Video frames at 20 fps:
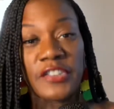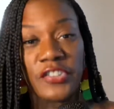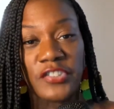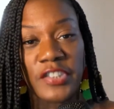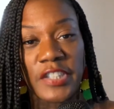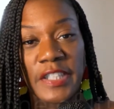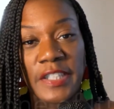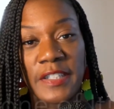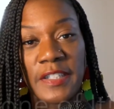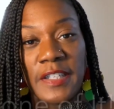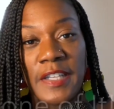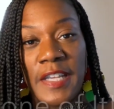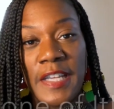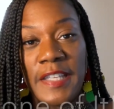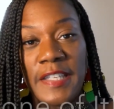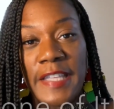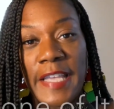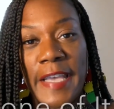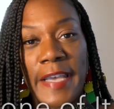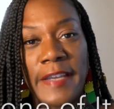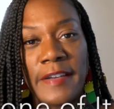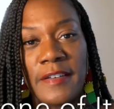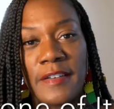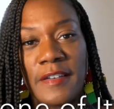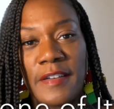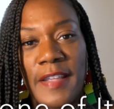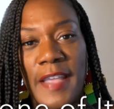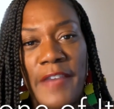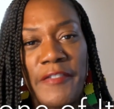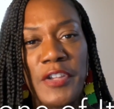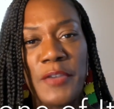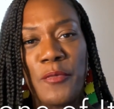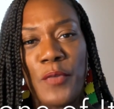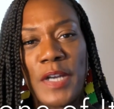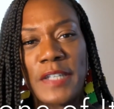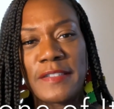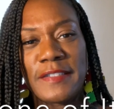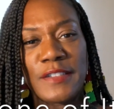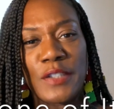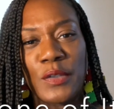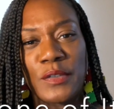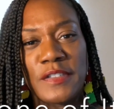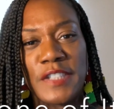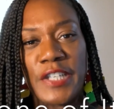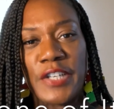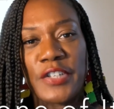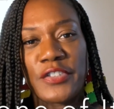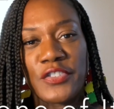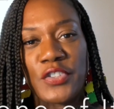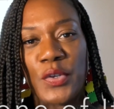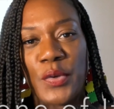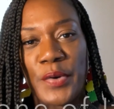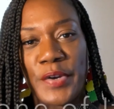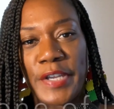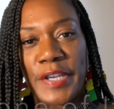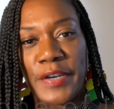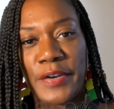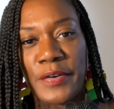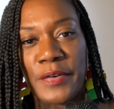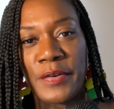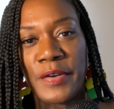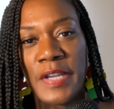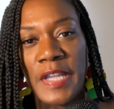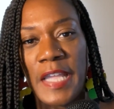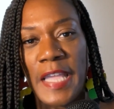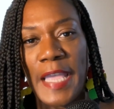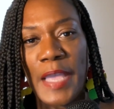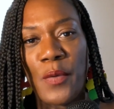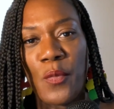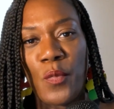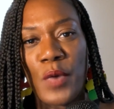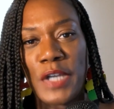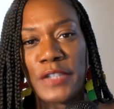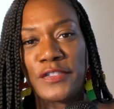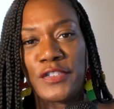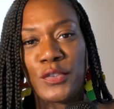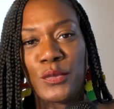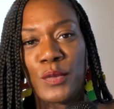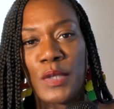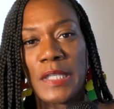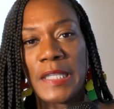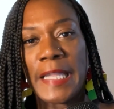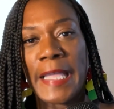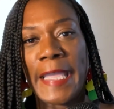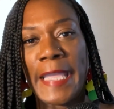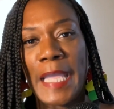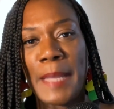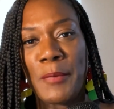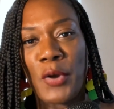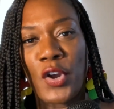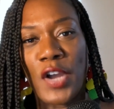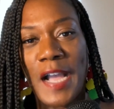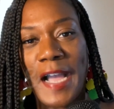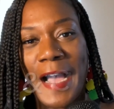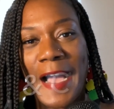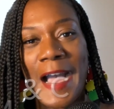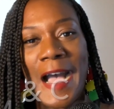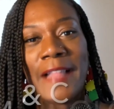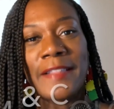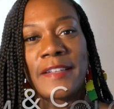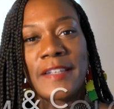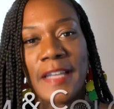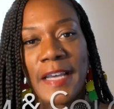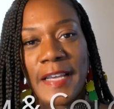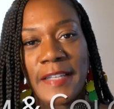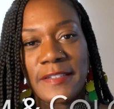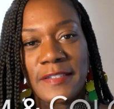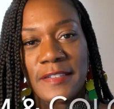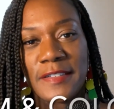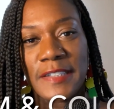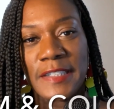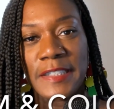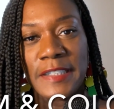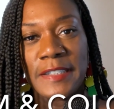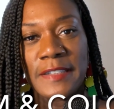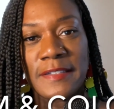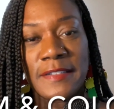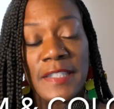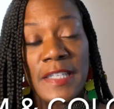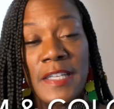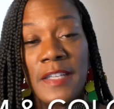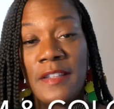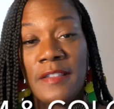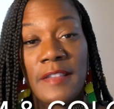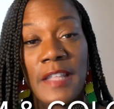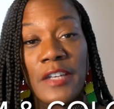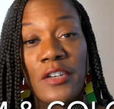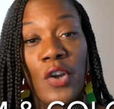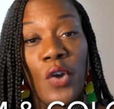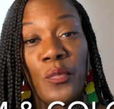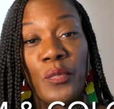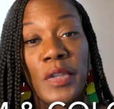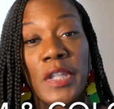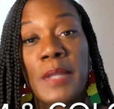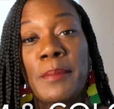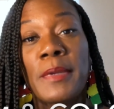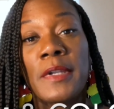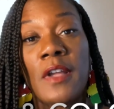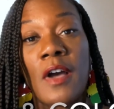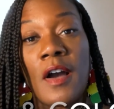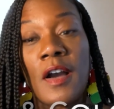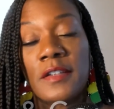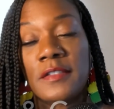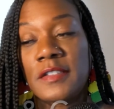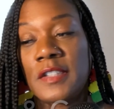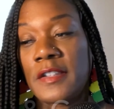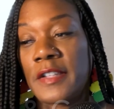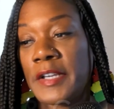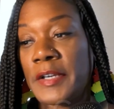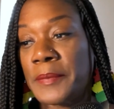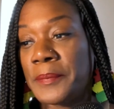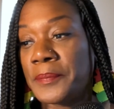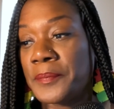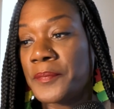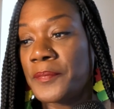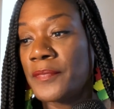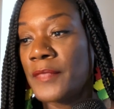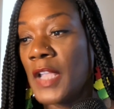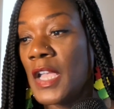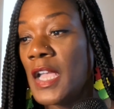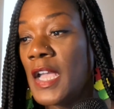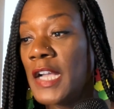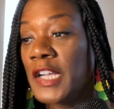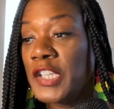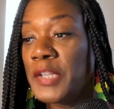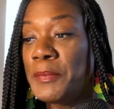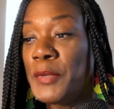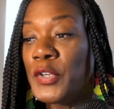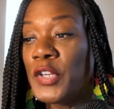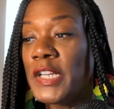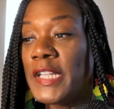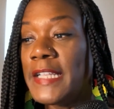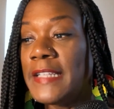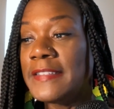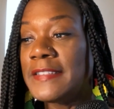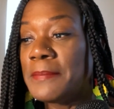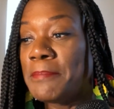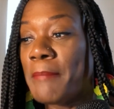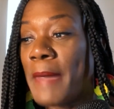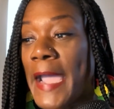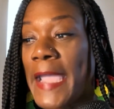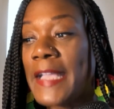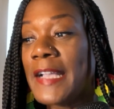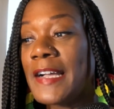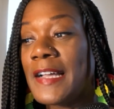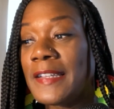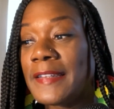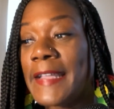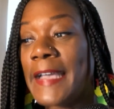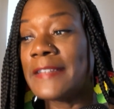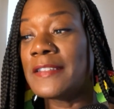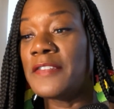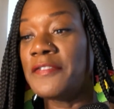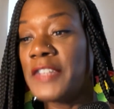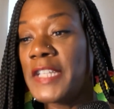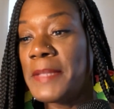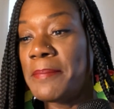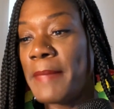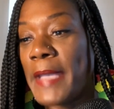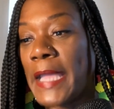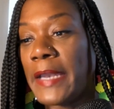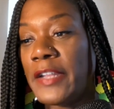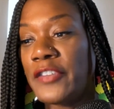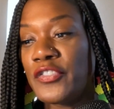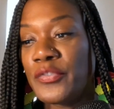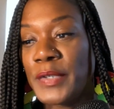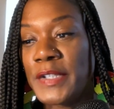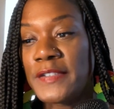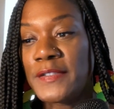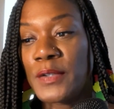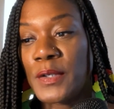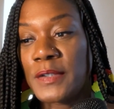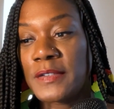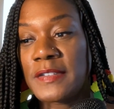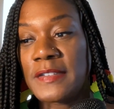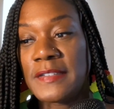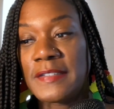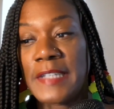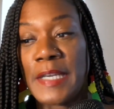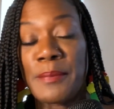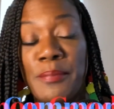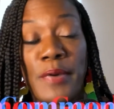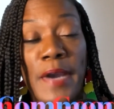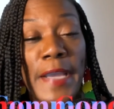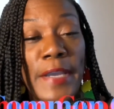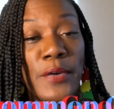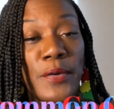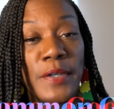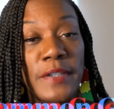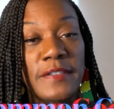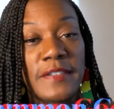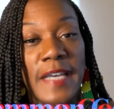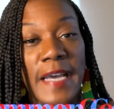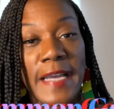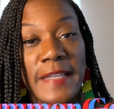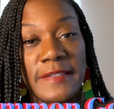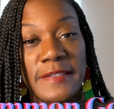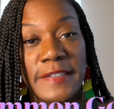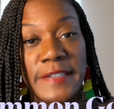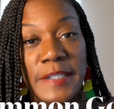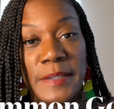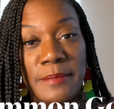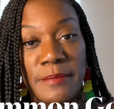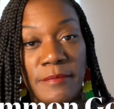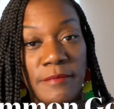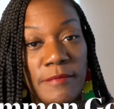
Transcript: shit. Yet everyone's so territorial and want to claim or colonize things that don't really belong to them. Communities might collectively manage resources and prioritize them